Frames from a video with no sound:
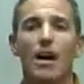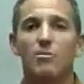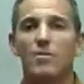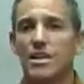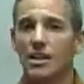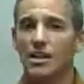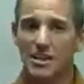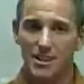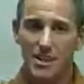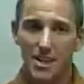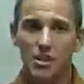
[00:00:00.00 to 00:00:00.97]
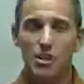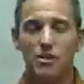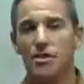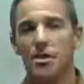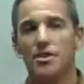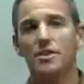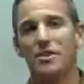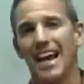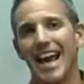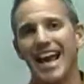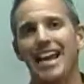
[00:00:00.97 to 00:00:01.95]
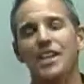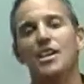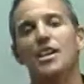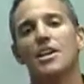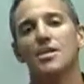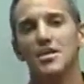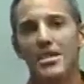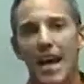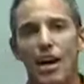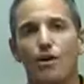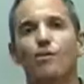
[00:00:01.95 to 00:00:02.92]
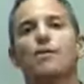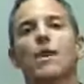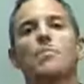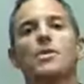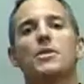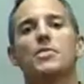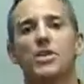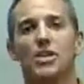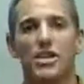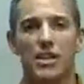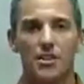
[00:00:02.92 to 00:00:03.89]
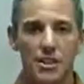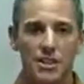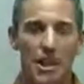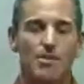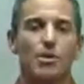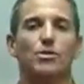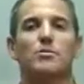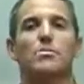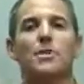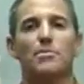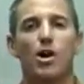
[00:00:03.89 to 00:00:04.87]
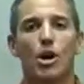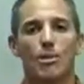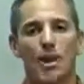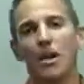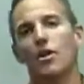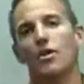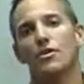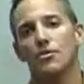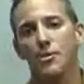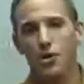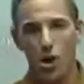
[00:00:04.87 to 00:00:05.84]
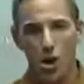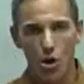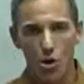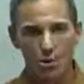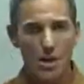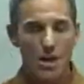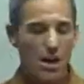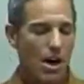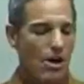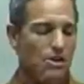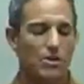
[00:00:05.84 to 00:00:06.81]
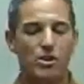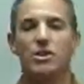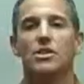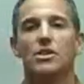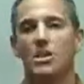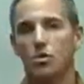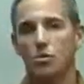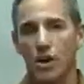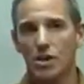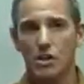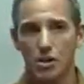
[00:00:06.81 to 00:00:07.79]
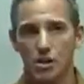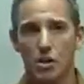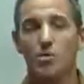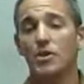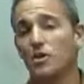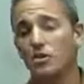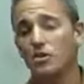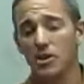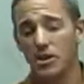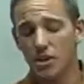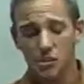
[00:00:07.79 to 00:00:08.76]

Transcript: because it's touching your dishes, and this air from the machine, these chemicals are being permeated all through your home. Also, just the dishwashing soap that you use to